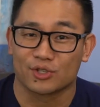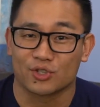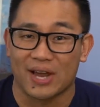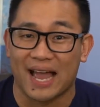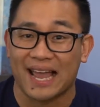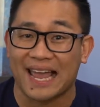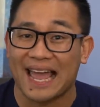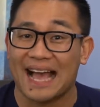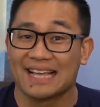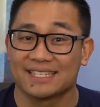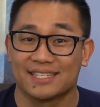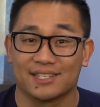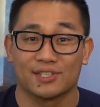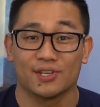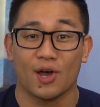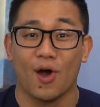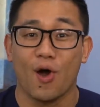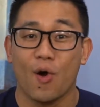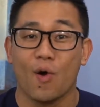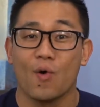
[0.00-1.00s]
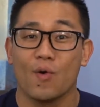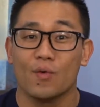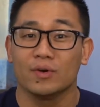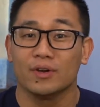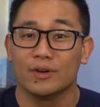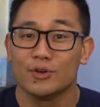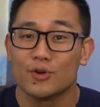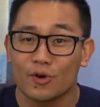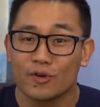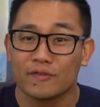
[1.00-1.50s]
tract has its
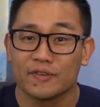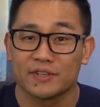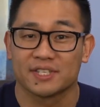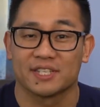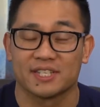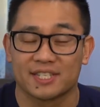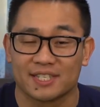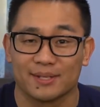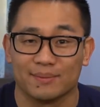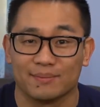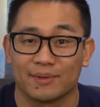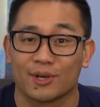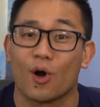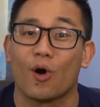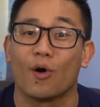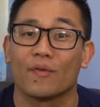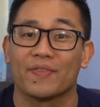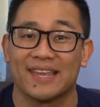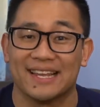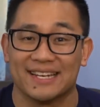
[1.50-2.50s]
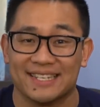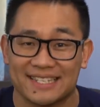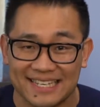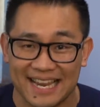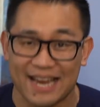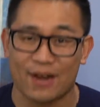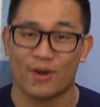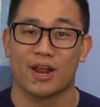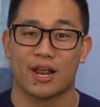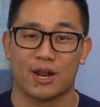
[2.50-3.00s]
own nervous system called the
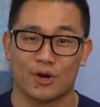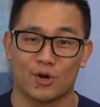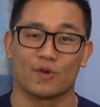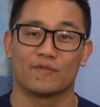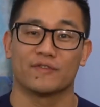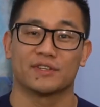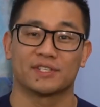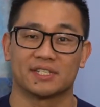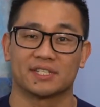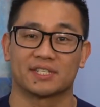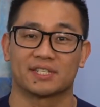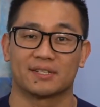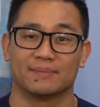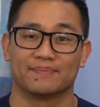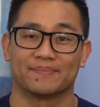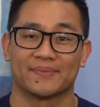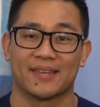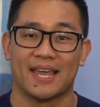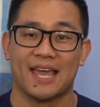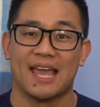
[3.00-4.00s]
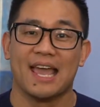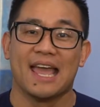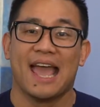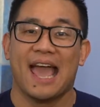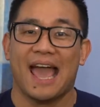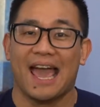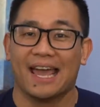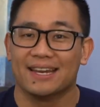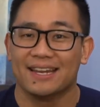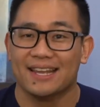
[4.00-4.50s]
enteric nervous system,
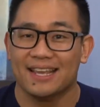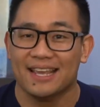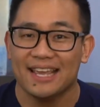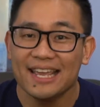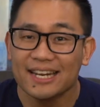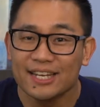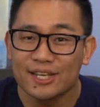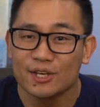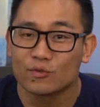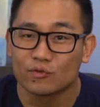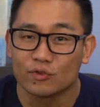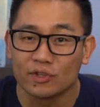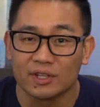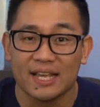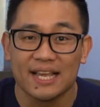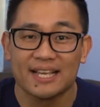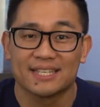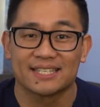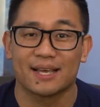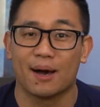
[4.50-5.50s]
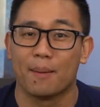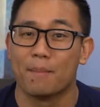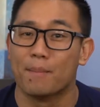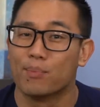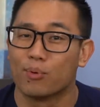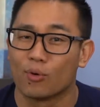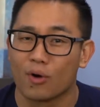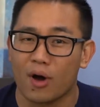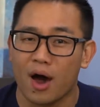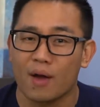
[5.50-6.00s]
and it can release a
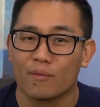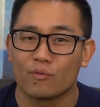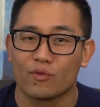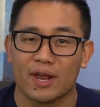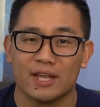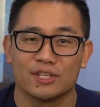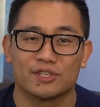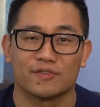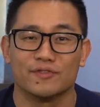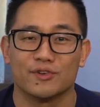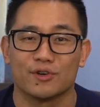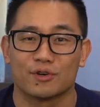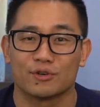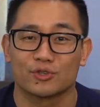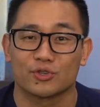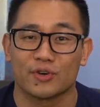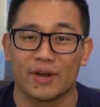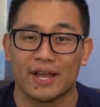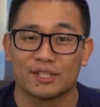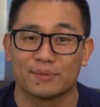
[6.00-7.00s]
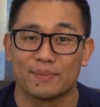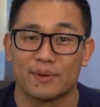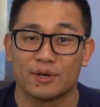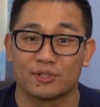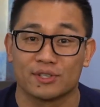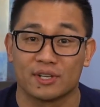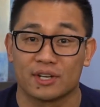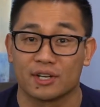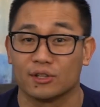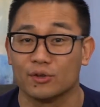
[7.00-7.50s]
broad range of
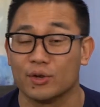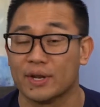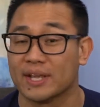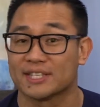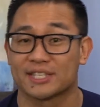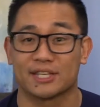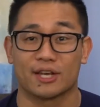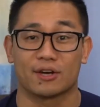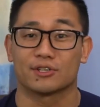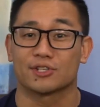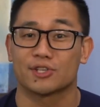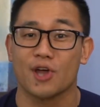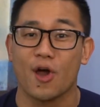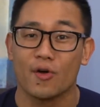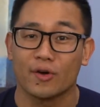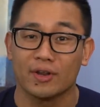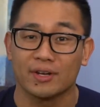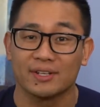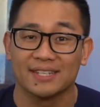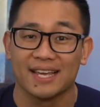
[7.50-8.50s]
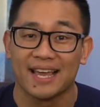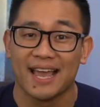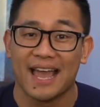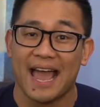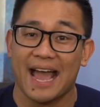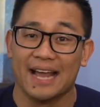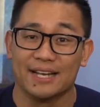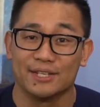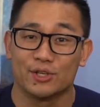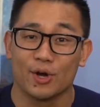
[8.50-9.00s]
neurotransmitters including serotonin
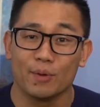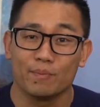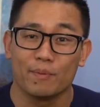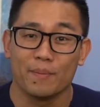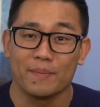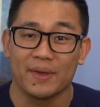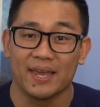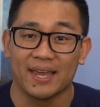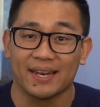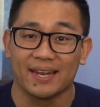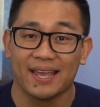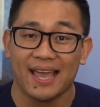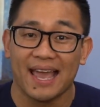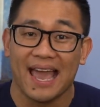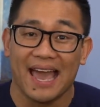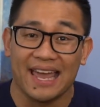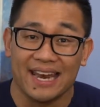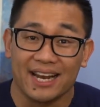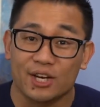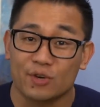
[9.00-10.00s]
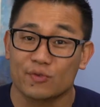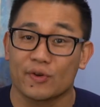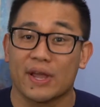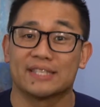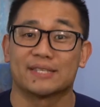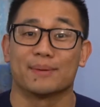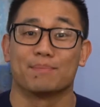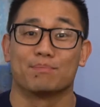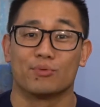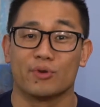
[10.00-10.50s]
and dopamine, and it
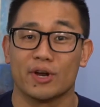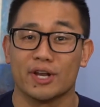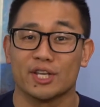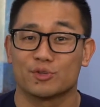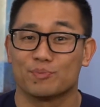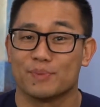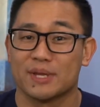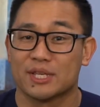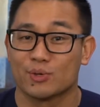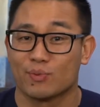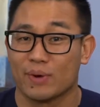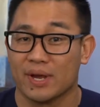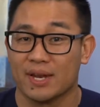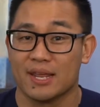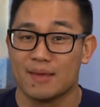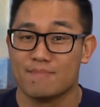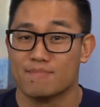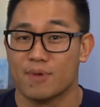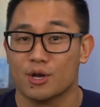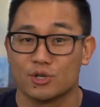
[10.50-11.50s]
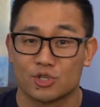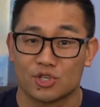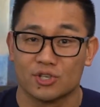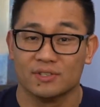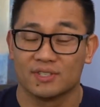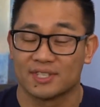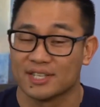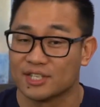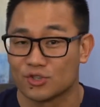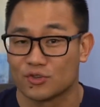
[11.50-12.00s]
creates a bridge between
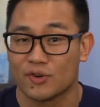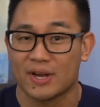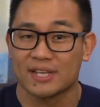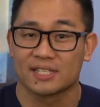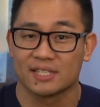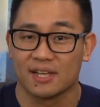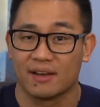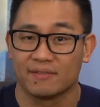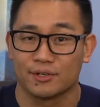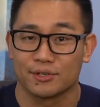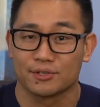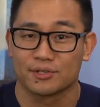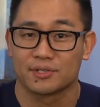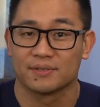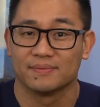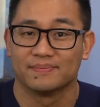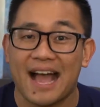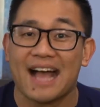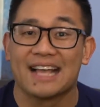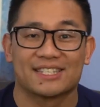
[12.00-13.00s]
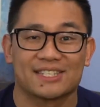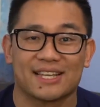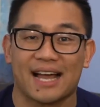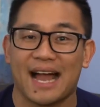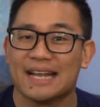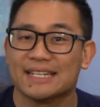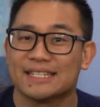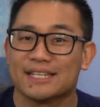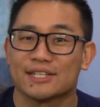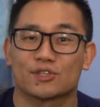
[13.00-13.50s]
emotions and stress levels.
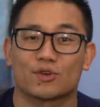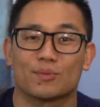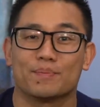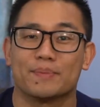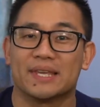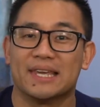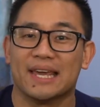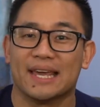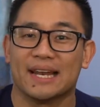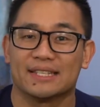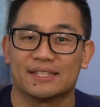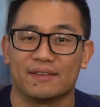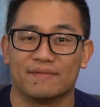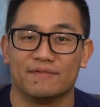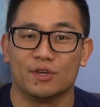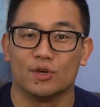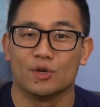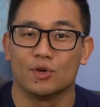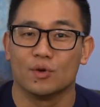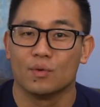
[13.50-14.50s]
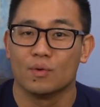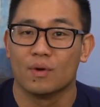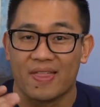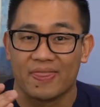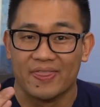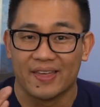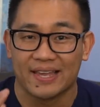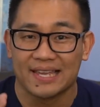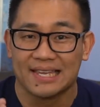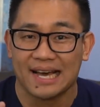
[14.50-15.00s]
Scientists are beginning to view
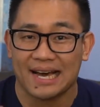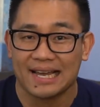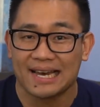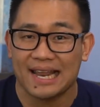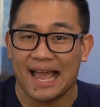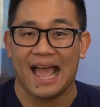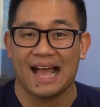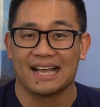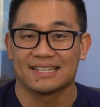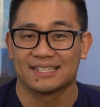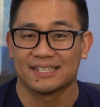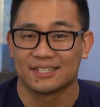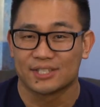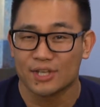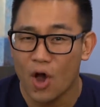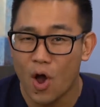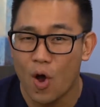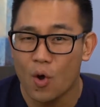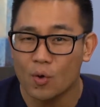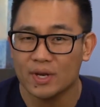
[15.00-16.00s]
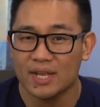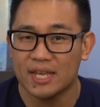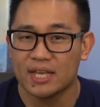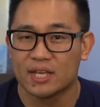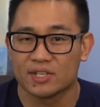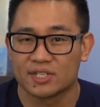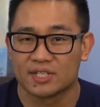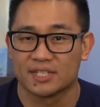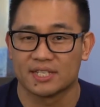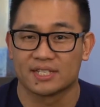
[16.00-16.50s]
the gut as its own
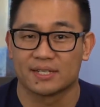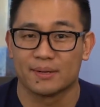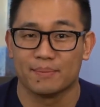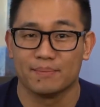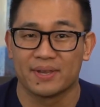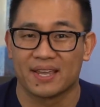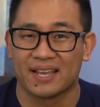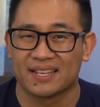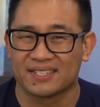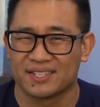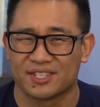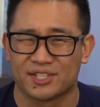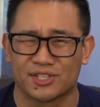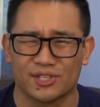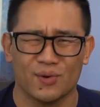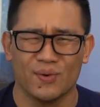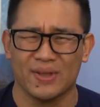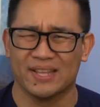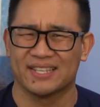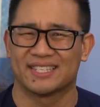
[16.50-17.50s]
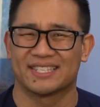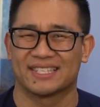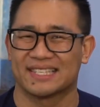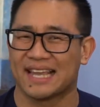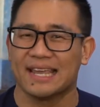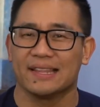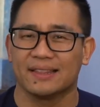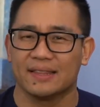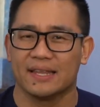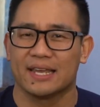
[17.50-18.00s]
ecosystem because it's so
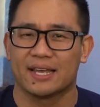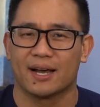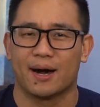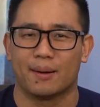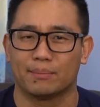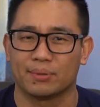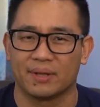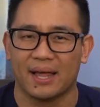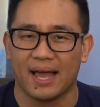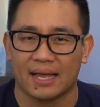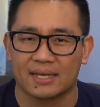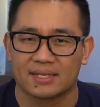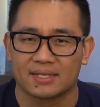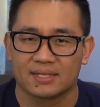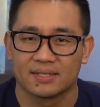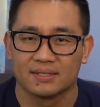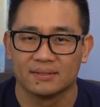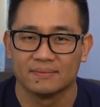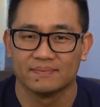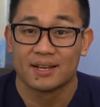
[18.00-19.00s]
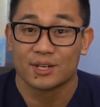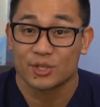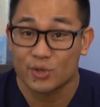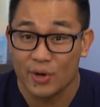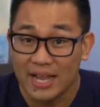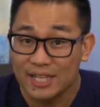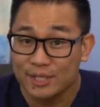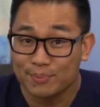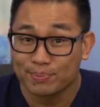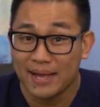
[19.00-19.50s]
insanely complex.
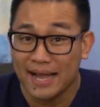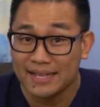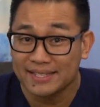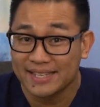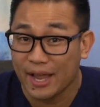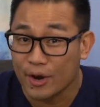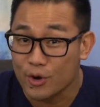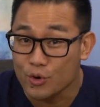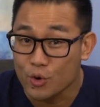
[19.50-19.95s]
Transplanting a